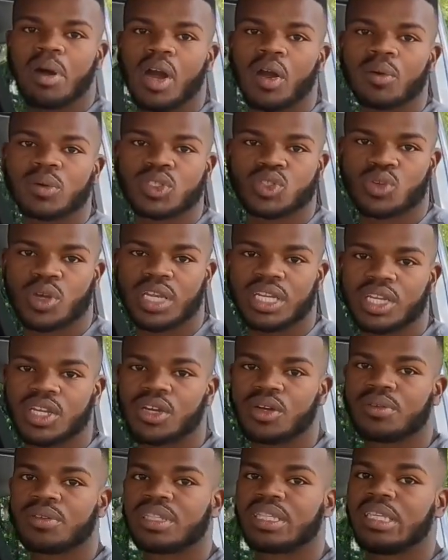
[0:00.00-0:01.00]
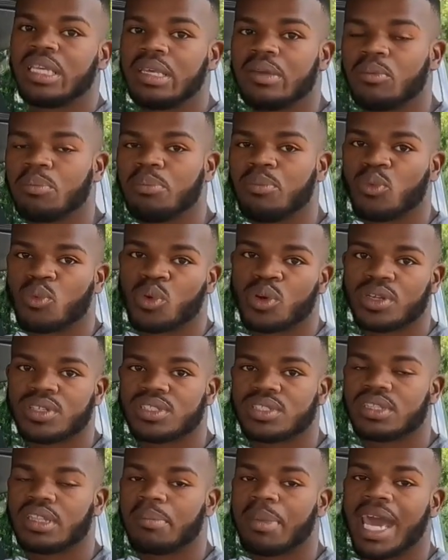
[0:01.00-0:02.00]
powertrain here, the rear,
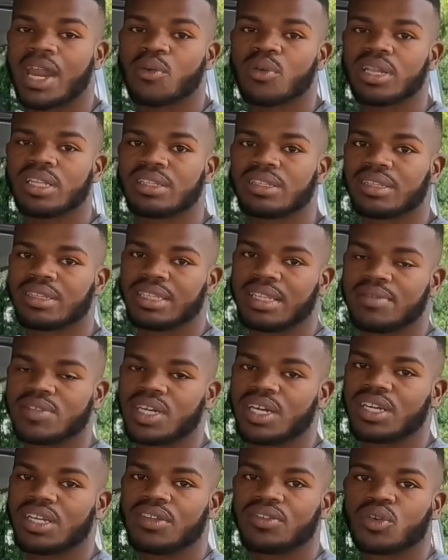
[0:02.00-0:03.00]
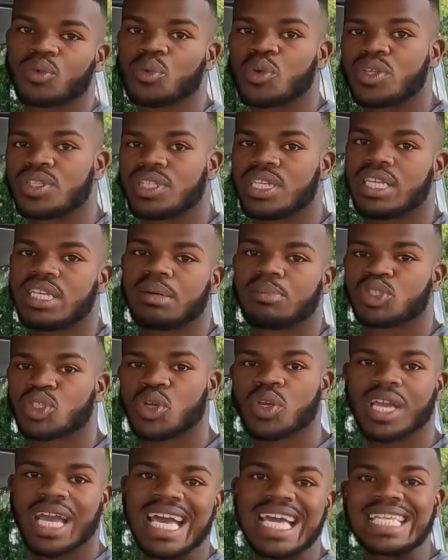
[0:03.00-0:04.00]
the battery lives underneath the rear seat. I'm gonna show
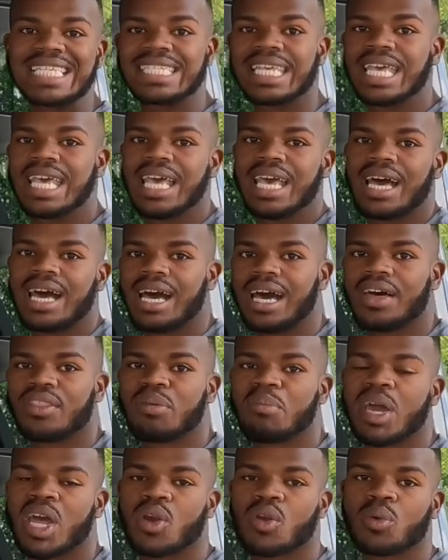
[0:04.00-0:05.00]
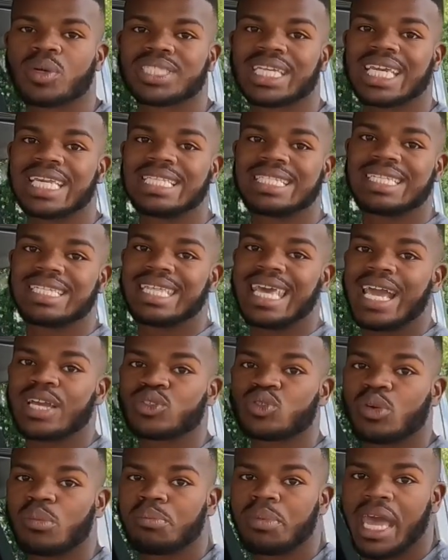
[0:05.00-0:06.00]
you guys uh, the battery once I get into the
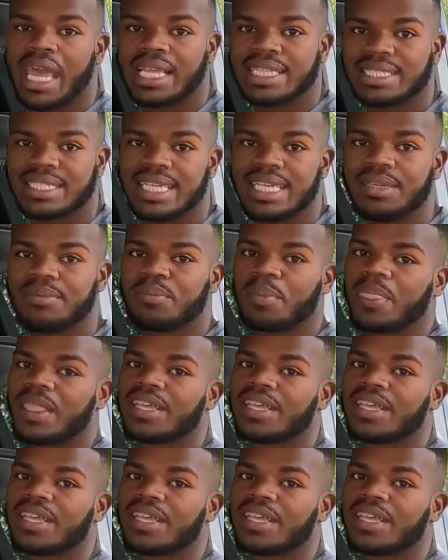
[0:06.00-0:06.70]
actual back seat.